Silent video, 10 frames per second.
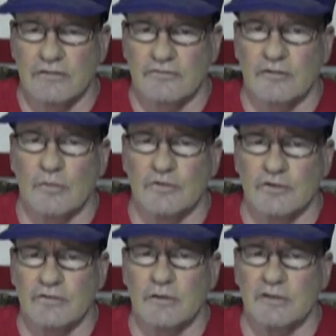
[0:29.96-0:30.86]
from
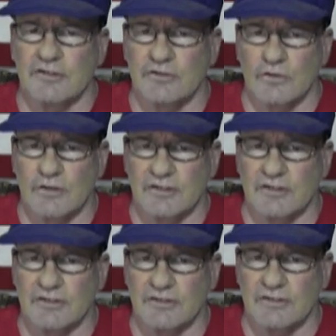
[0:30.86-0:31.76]
newer
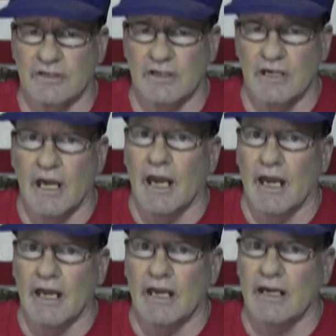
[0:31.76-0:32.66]
sources,
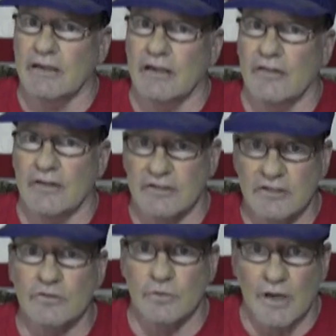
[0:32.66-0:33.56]
and
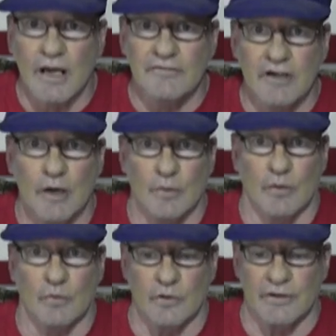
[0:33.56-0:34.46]
this is what I've come
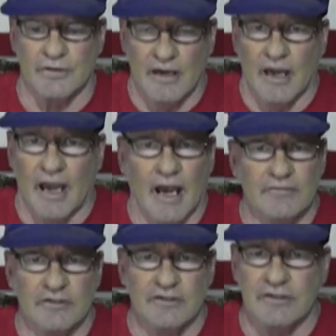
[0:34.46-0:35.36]
up with.
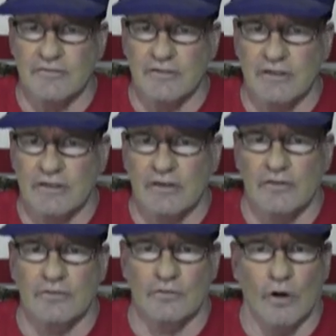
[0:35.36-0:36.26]
After sifting
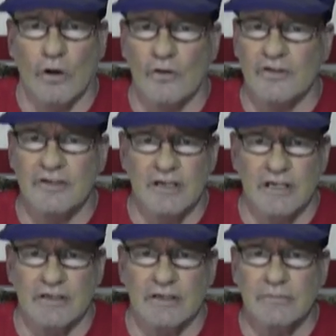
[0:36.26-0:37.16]
through all the
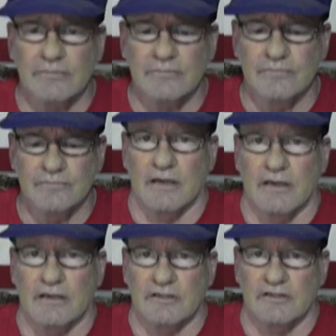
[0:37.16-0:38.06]
data,
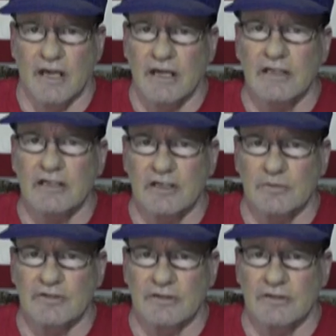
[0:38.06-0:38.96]
Stanley
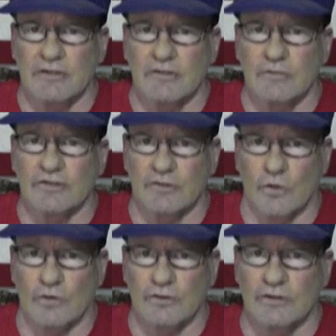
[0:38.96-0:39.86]
Gibson was
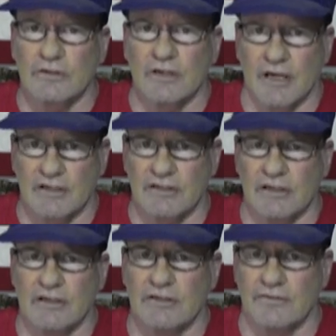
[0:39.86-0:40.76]
ordered to
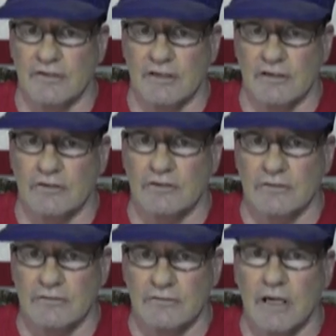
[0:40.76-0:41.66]
exit his vehicle
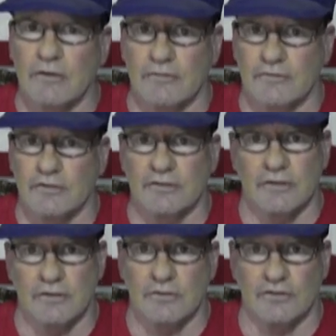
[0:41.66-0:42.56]
and refused
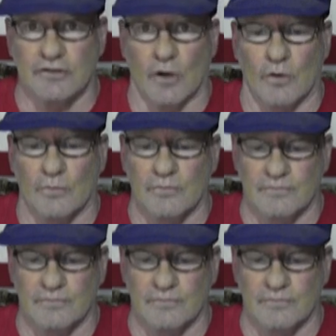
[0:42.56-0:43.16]
to do so.